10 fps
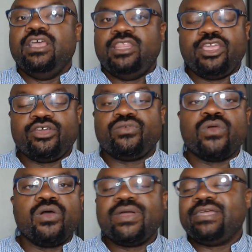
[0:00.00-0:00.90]
They're
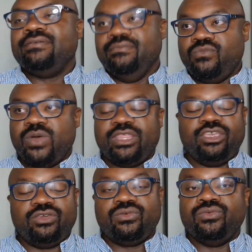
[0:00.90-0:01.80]
growing. Whether
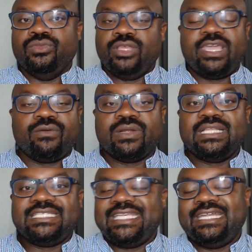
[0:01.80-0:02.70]
you look at real
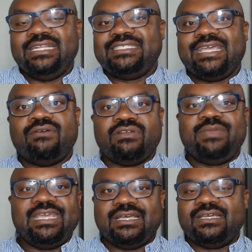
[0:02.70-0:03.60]
estate and you say, I want to
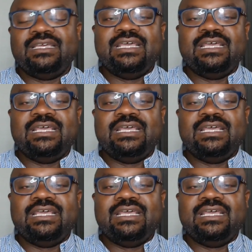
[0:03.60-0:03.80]
make a,